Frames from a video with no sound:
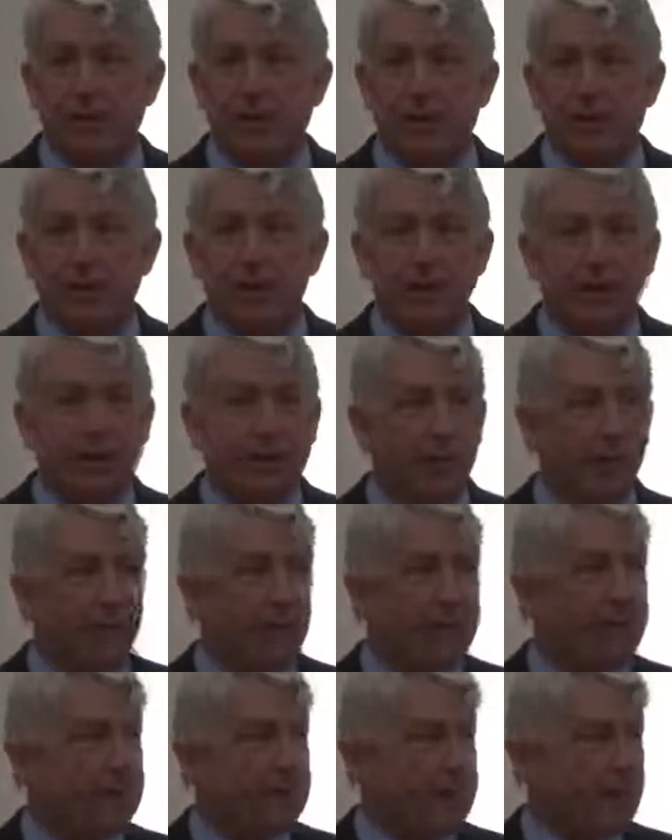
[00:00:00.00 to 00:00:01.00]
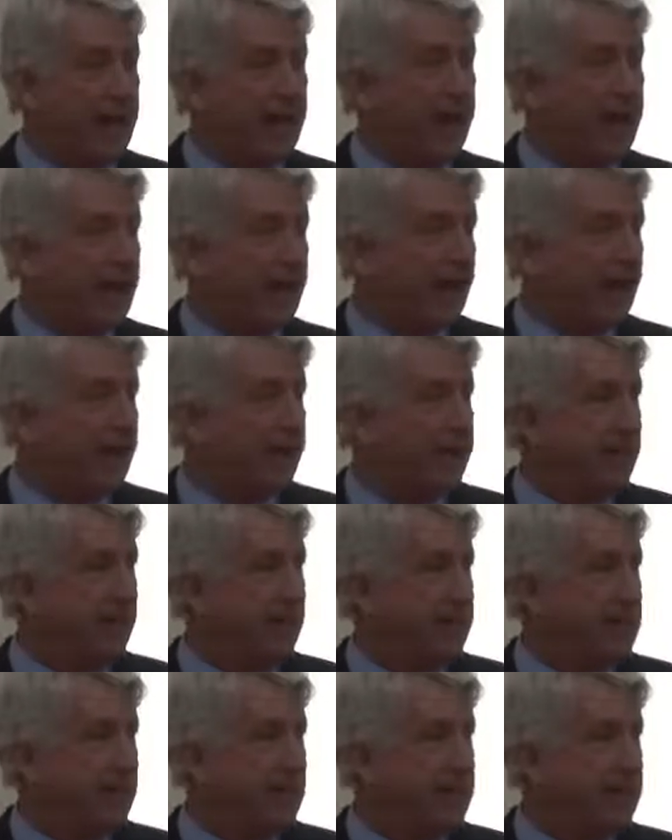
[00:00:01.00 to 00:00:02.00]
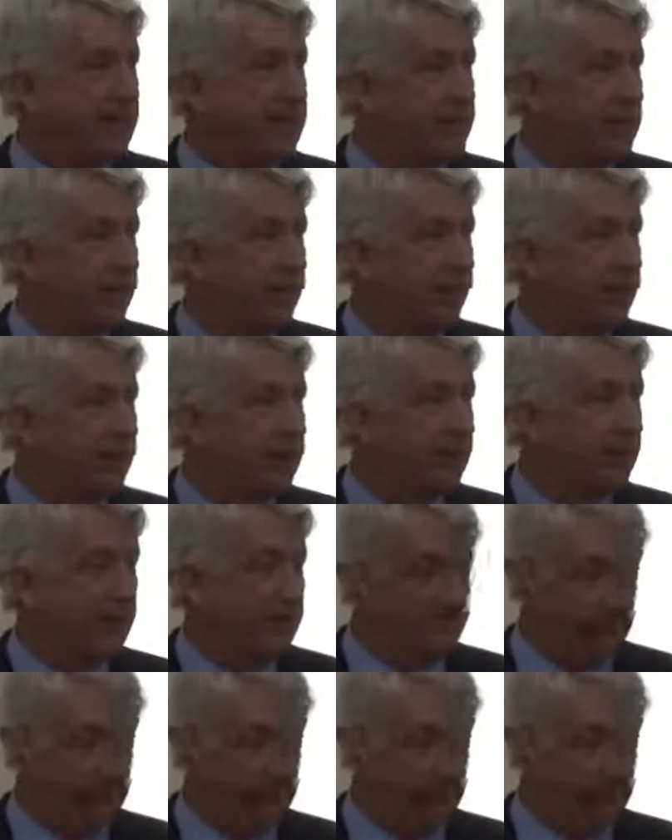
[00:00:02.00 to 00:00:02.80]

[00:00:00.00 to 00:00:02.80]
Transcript: are familiar with, decided in 1967.